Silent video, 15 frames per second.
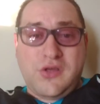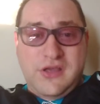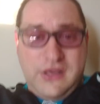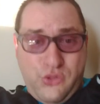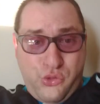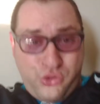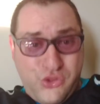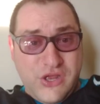
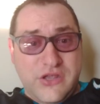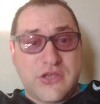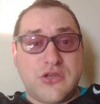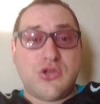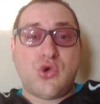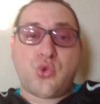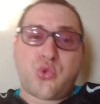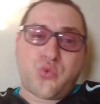singing
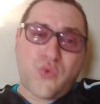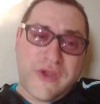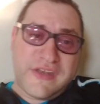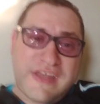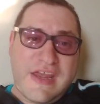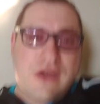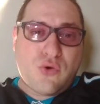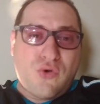you Sweet
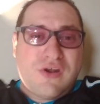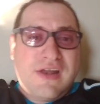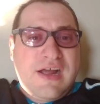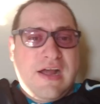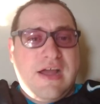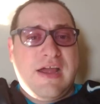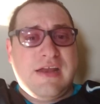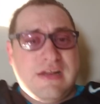
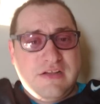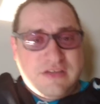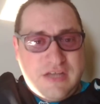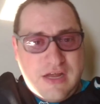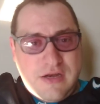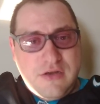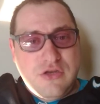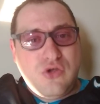Caroline and
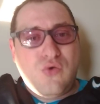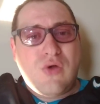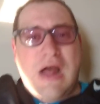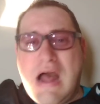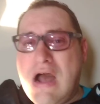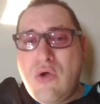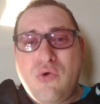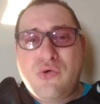telling you
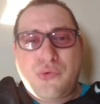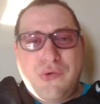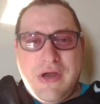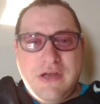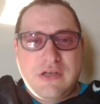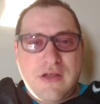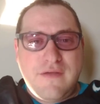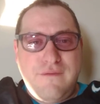how
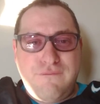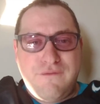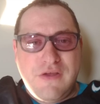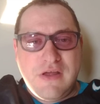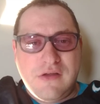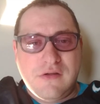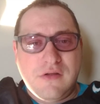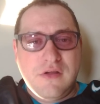great I
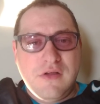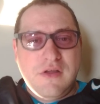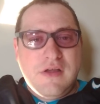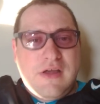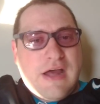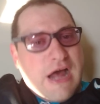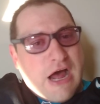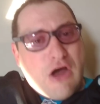feel,
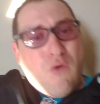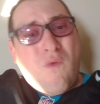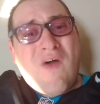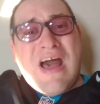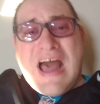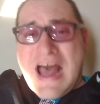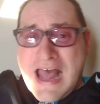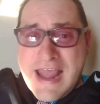how
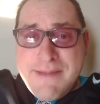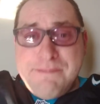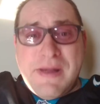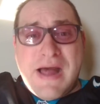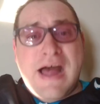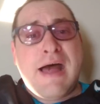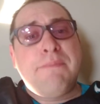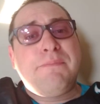hype
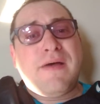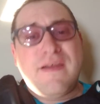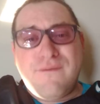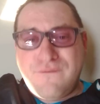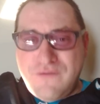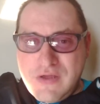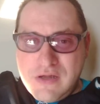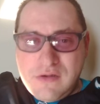up I
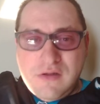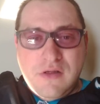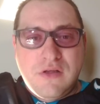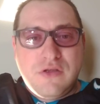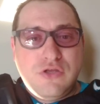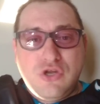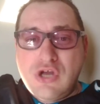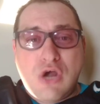feel.
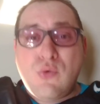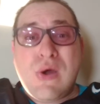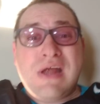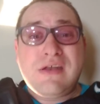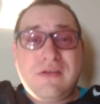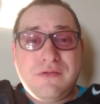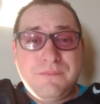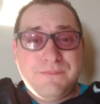You know
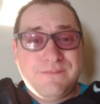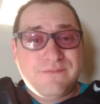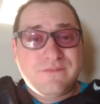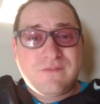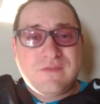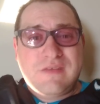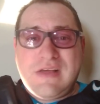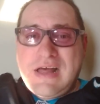what?
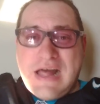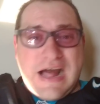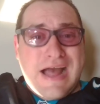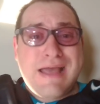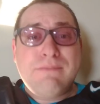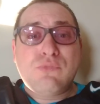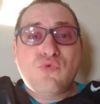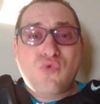
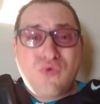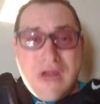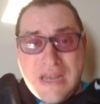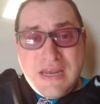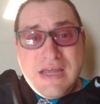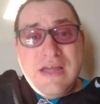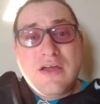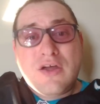I'm really,